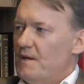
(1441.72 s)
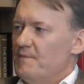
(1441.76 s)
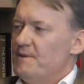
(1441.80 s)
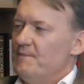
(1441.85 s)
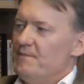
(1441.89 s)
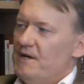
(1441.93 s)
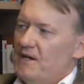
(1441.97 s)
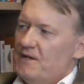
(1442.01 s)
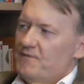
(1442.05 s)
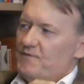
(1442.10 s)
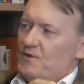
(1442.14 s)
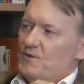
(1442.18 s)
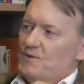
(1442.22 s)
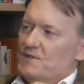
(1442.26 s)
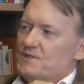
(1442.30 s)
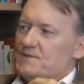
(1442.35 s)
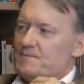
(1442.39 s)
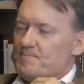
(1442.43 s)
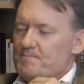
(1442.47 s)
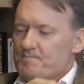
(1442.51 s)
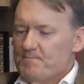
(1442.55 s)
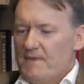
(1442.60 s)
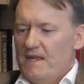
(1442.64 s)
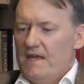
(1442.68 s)
I mean, my view is,
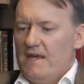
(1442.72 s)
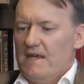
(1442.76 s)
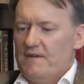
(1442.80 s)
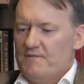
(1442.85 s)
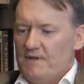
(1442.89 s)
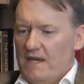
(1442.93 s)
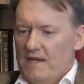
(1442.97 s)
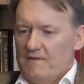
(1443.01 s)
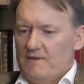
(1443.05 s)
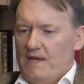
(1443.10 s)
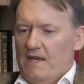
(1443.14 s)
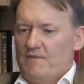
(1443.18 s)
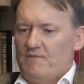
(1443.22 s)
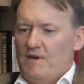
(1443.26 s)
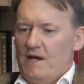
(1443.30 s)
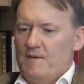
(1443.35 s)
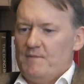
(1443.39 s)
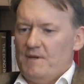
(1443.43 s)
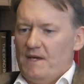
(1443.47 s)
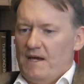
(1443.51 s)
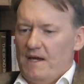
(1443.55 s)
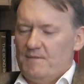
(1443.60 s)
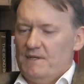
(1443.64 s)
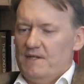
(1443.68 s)
if
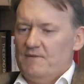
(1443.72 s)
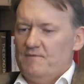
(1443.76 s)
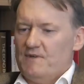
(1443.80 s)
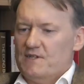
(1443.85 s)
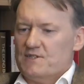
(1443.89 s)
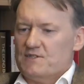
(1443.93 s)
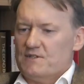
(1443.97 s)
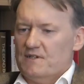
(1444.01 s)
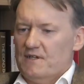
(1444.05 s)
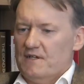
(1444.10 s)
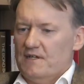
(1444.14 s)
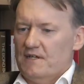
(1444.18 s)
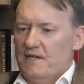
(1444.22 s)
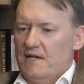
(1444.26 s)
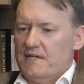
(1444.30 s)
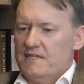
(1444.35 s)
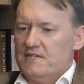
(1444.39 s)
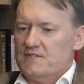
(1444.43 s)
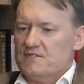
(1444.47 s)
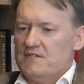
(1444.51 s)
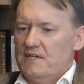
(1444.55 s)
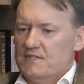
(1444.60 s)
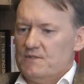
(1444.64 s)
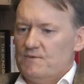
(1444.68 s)
I'm an investor and I
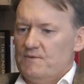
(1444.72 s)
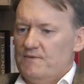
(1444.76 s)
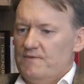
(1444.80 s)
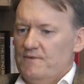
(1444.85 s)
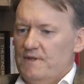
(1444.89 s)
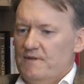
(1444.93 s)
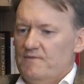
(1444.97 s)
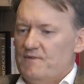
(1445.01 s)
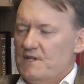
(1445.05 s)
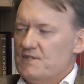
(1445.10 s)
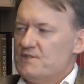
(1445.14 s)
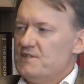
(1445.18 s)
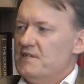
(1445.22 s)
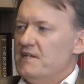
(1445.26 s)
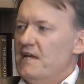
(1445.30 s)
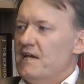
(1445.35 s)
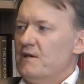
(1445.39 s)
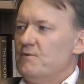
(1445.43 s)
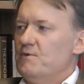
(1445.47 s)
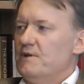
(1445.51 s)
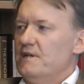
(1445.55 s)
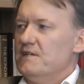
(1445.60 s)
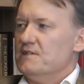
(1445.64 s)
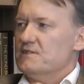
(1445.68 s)
decide to invest in
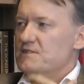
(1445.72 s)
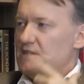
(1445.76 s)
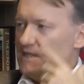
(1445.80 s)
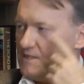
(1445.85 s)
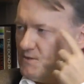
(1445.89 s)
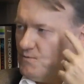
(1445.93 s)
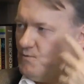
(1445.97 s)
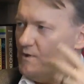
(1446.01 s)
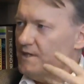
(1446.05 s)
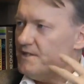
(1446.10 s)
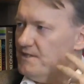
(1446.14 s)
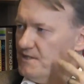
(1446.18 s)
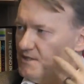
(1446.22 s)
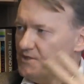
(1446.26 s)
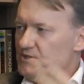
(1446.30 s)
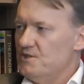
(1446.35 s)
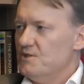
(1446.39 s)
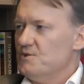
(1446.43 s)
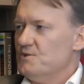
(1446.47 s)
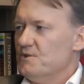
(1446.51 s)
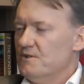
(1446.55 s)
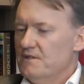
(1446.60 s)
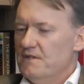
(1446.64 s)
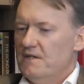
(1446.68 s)
equities, that's one
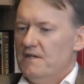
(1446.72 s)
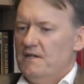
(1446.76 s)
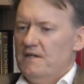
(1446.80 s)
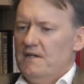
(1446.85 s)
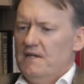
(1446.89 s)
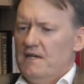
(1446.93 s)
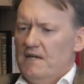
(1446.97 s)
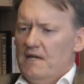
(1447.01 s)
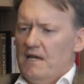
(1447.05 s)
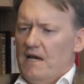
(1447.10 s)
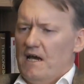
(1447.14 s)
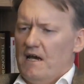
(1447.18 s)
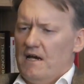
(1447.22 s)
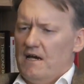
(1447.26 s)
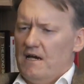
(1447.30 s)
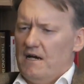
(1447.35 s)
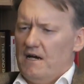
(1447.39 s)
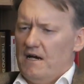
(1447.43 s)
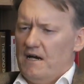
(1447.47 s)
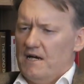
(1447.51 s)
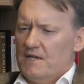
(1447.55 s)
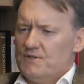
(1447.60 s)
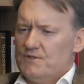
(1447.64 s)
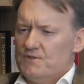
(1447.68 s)
decision.
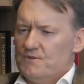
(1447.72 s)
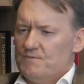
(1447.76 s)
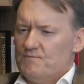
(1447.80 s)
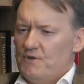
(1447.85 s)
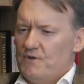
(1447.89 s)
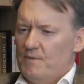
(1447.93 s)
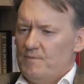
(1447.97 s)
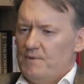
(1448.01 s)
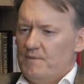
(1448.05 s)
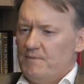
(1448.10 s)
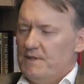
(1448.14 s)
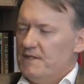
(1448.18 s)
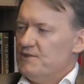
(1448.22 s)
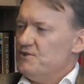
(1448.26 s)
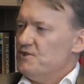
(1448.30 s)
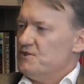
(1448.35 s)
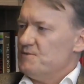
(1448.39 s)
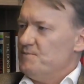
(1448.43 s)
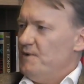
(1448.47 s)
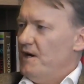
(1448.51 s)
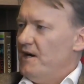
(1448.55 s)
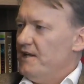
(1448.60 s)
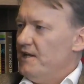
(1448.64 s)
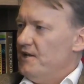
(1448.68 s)
I should probably
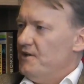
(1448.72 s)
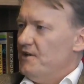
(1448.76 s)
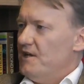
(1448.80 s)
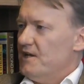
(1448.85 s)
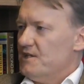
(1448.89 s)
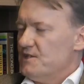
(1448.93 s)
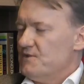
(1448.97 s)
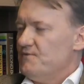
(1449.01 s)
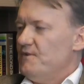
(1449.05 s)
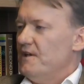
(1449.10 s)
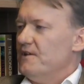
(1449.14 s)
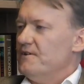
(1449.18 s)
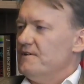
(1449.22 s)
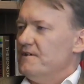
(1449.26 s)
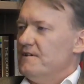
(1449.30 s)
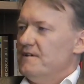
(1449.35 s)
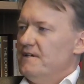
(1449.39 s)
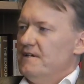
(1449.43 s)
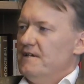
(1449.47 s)
just buy an index fund.